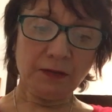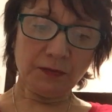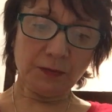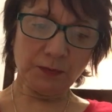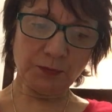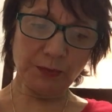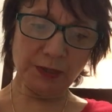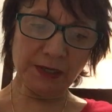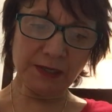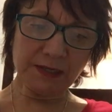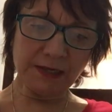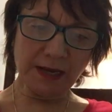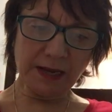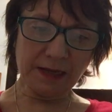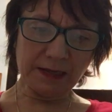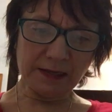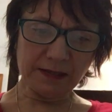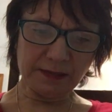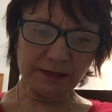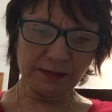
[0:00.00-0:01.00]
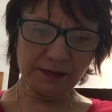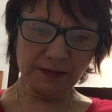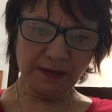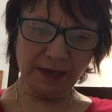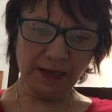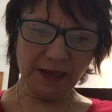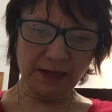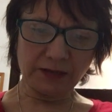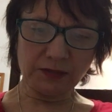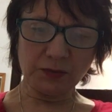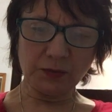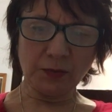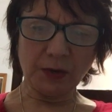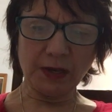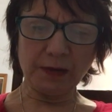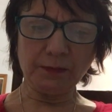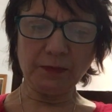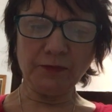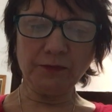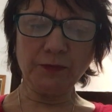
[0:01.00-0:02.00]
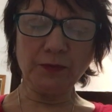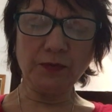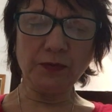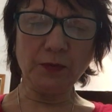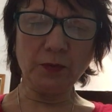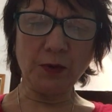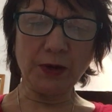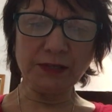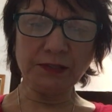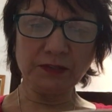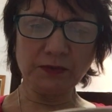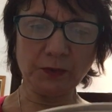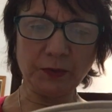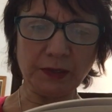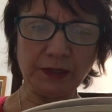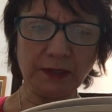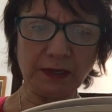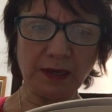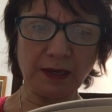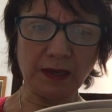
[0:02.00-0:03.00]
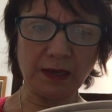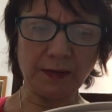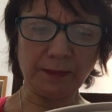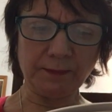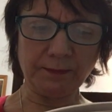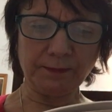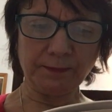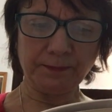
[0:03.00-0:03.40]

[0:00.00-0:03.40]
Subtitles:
3 days they had to wait before the west wind came.